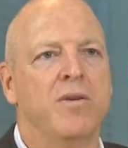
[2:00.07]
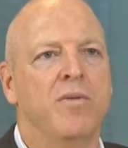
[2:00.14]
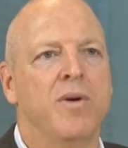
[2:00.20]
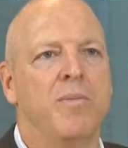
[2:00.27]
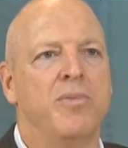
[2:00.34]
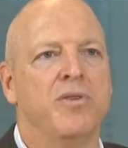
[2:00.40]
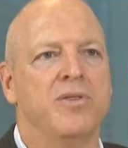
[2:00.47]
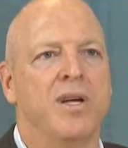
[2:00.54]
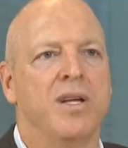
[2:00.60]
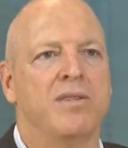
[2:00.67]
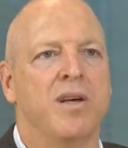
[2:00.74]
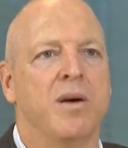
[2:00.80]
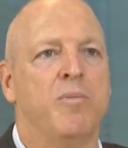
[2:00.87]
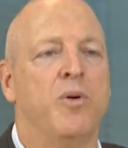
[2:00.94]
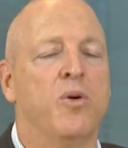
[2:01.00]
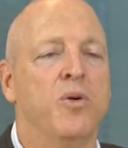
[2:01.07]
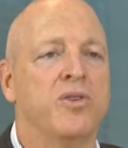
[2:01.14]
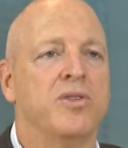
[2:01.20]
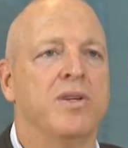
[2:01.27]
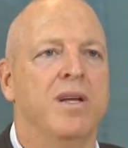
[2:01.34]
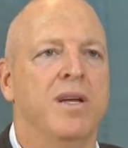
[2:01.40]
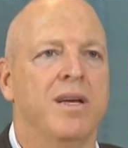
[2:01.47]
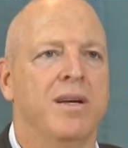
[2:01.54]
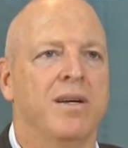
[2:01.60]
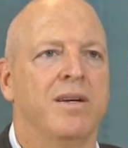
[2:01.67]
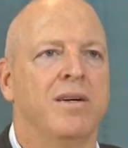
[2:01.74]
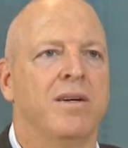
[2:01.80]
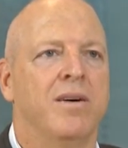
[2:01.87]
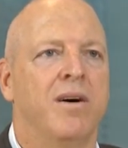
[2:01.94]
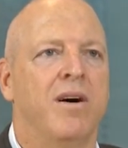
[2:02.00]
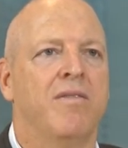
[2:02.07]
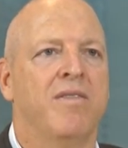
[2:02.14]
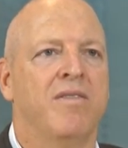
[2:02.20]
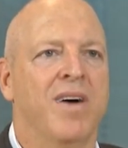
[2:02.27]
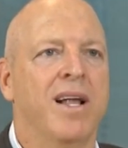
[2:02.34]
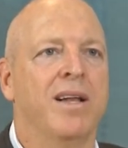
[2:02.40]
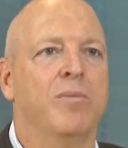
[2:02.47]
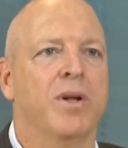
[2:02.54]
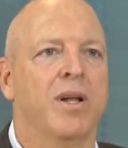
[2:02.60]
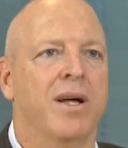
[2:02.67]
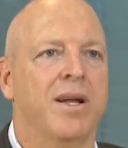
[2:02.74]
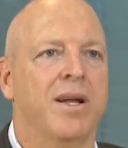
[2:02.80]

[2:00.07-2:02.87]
represents a paucity of available